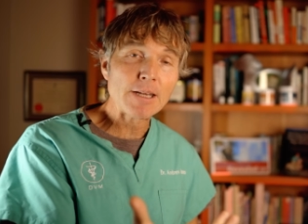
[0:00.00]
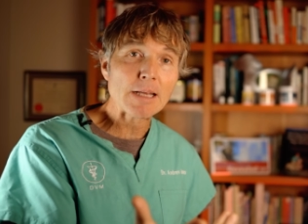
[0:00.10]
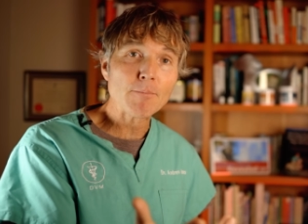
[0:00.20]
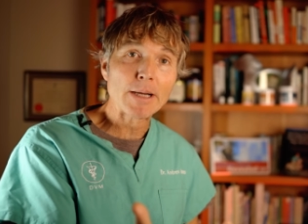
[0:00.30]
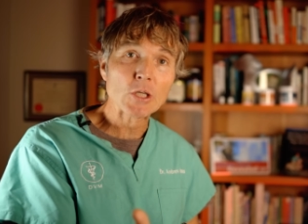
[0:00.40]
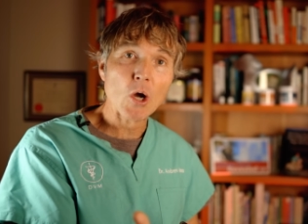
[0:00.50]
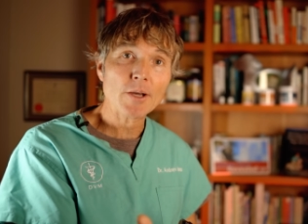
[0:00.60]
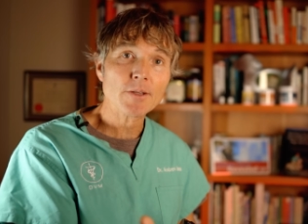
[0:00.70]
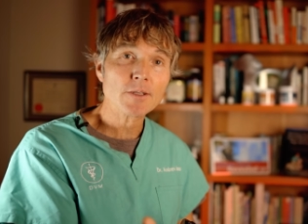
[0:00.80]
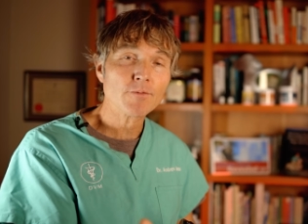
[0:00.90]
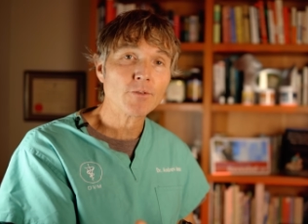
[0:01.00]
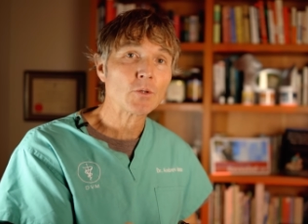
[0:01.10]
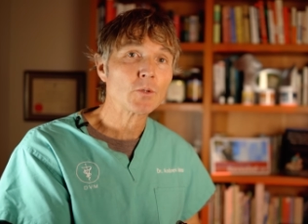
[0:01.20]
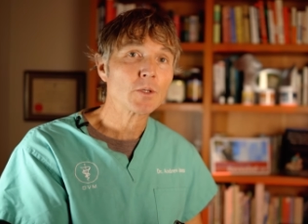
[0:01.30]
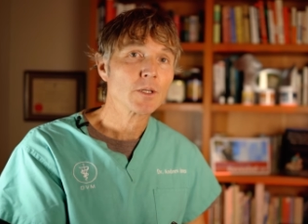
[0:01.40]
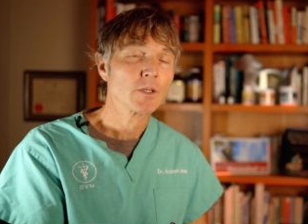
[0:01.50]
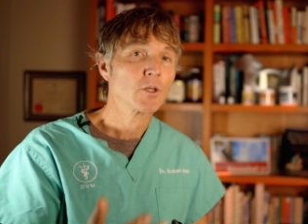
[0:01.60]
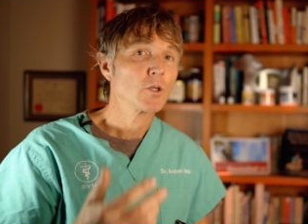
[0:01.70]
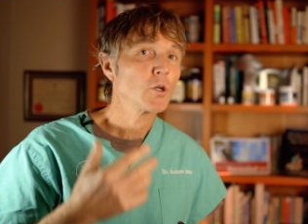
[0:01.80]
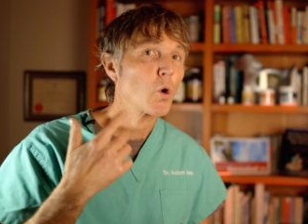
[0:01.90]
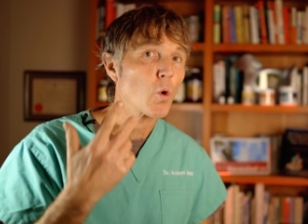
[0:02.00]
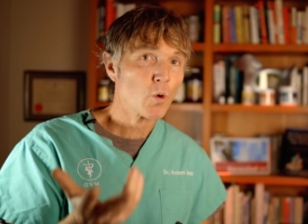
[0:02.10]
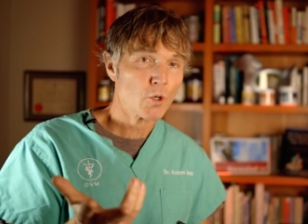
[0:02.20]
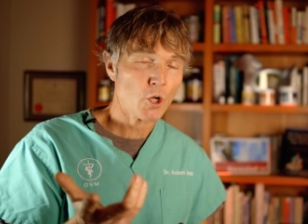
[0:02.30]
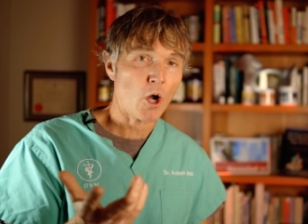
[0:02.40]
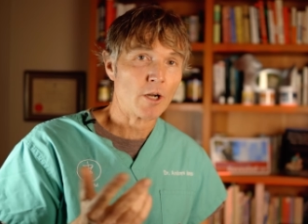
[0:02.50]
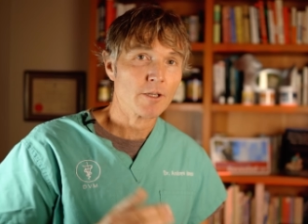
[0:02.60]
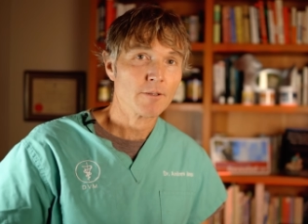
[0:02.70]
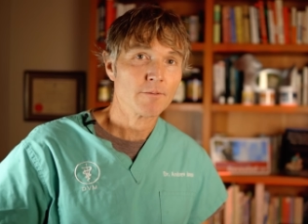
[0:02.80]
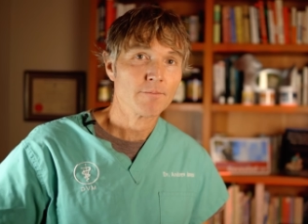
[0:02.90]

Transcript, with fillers: feeding my dog this food or not?